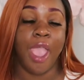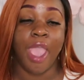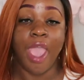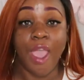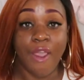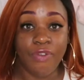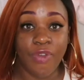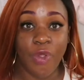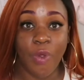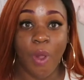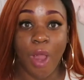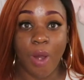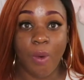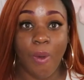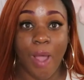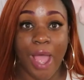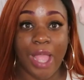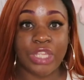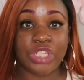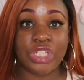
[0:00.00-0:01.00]
if you are
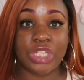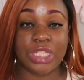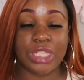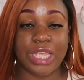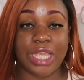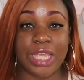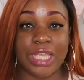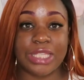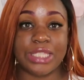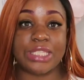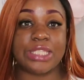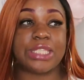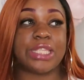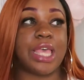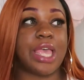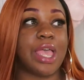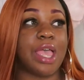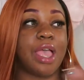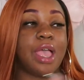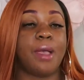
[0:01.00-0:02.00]
watching this,
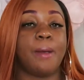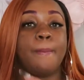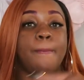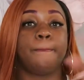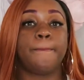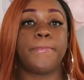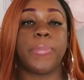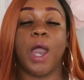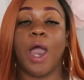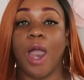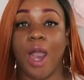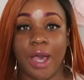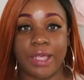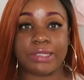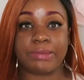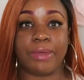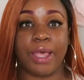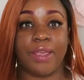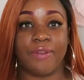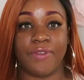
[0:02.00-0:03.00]

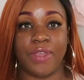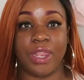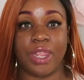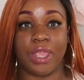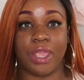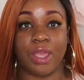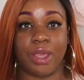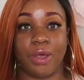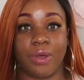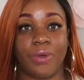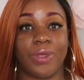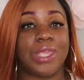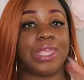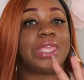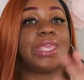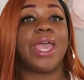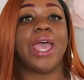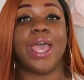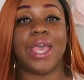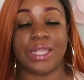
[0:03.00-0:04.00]
pause my video.
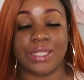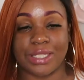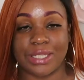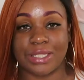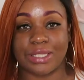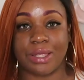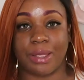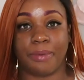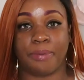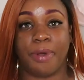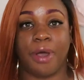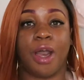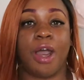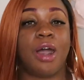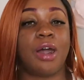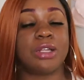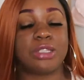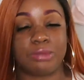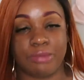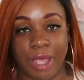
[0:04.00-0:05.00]
Yes,
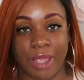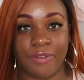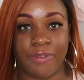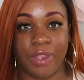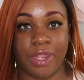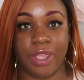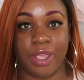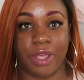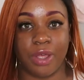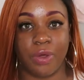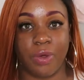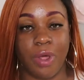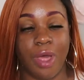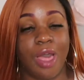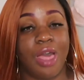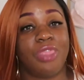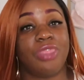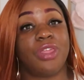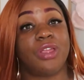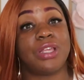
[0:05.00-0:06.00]
pause my video.
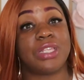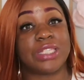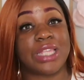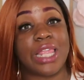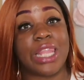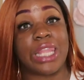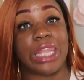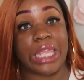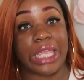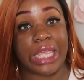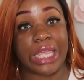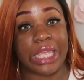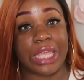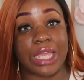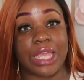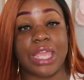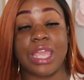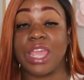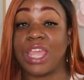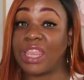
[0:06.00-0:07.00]
There's a
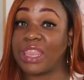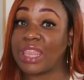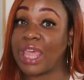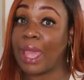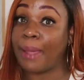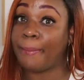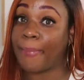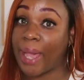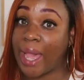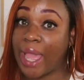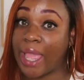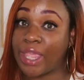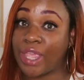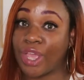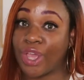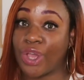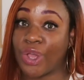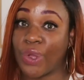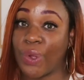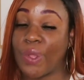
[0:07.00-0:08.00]
link in that
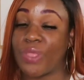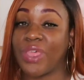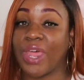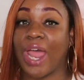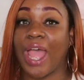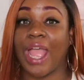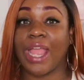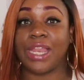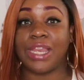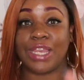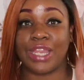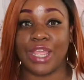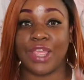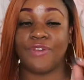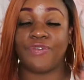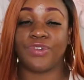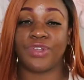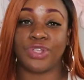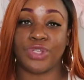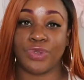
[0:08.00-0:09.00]
bio that I
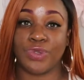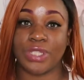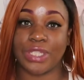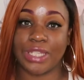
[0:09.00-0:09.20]
need for you